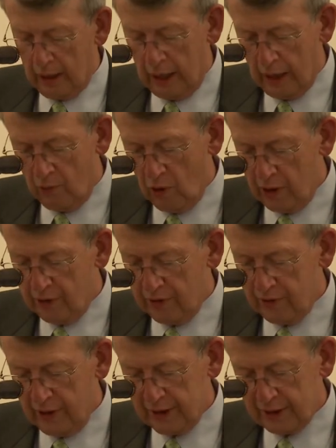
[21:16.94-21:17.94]
And one of the
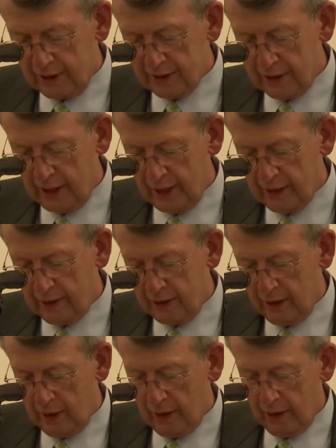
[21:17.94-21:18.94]
things he said
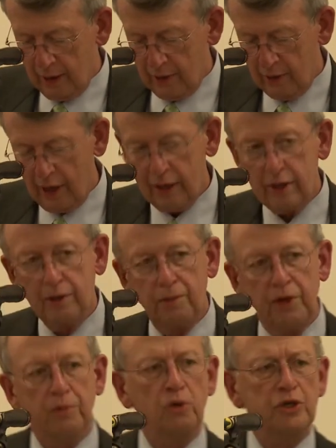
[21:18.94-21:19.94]
that
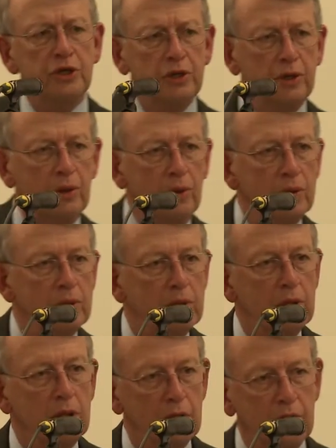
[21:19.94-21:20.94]
people do,
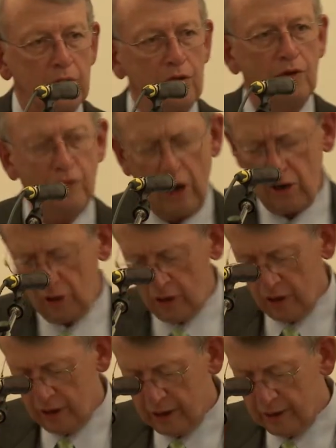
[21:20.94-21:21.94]
and you've all
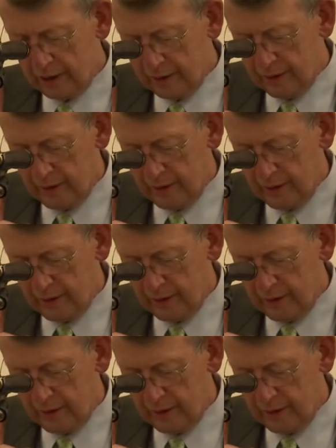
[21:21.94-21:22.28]
heard it,